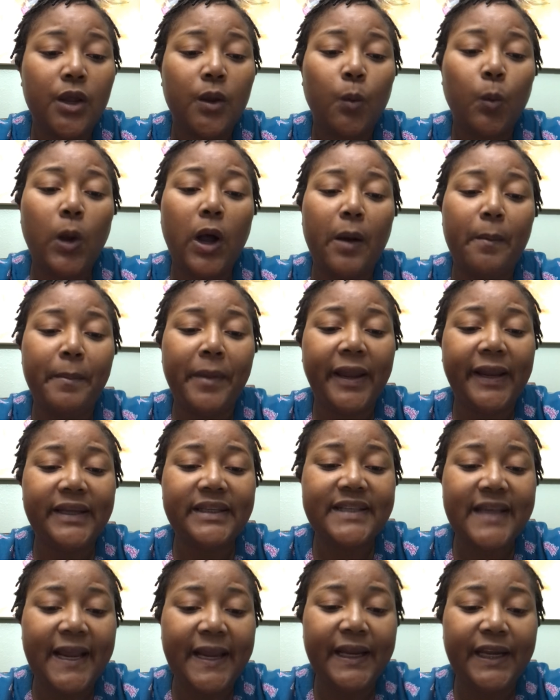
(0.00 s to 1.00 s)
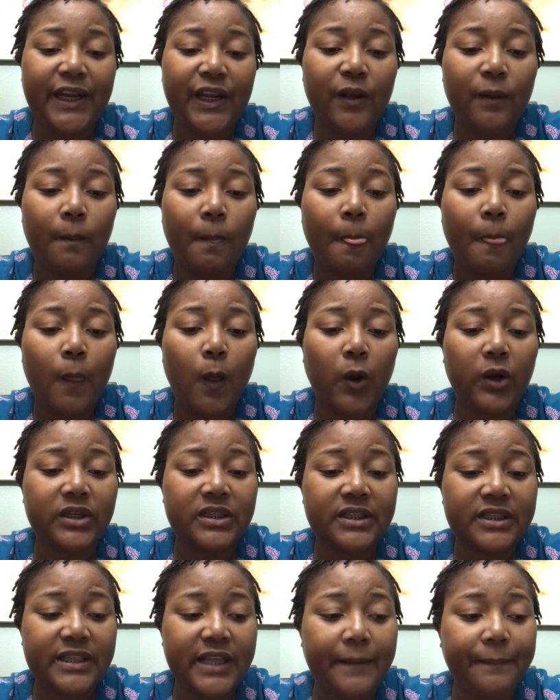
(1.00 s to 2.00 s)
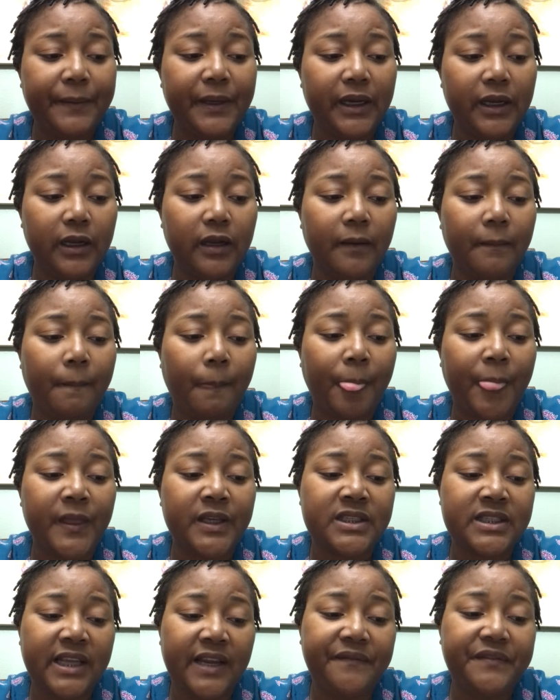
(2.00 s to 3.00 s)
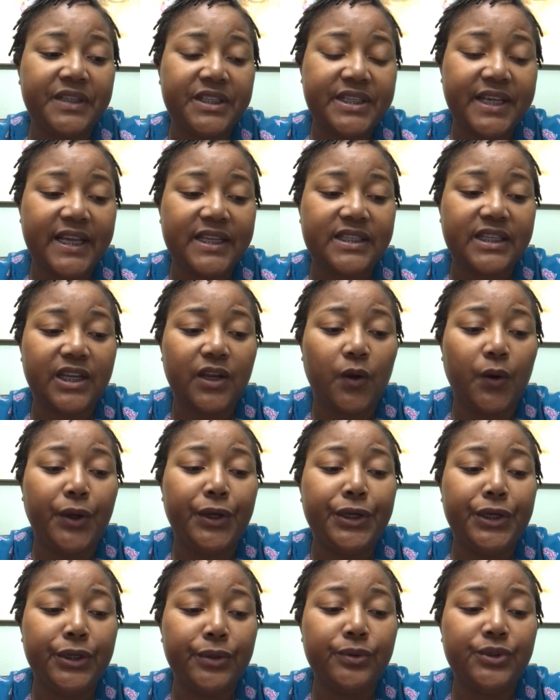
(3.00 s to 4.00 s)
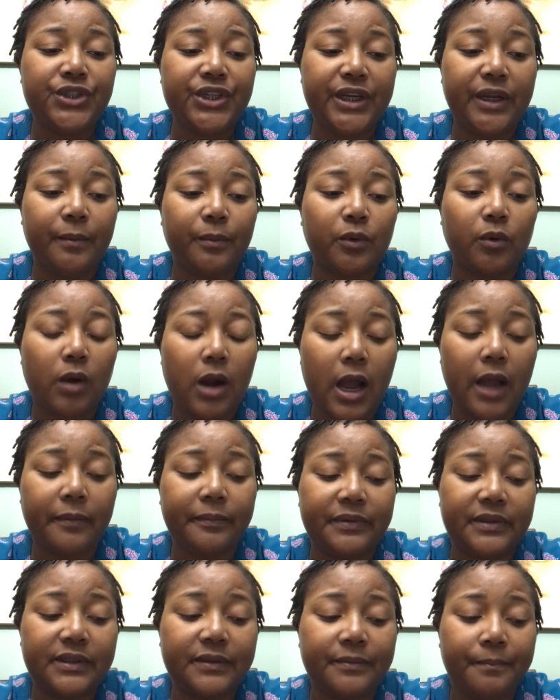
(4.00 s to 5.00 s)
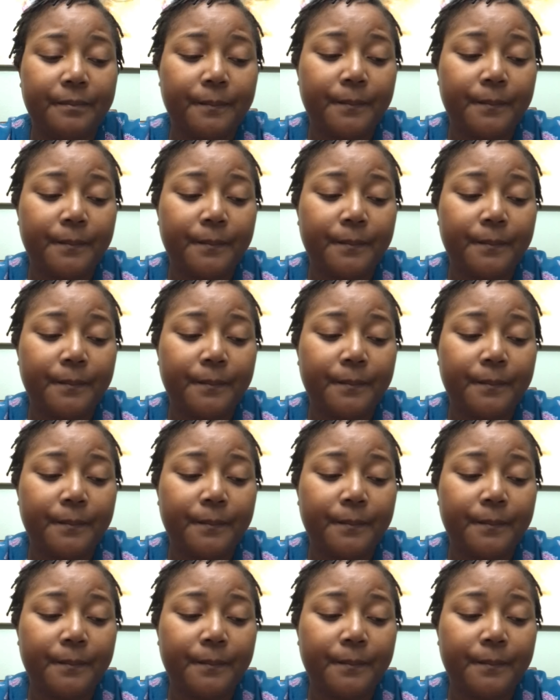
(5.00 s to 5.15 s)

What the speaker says: while maintaining or stepping up the safety testing on new GM crops.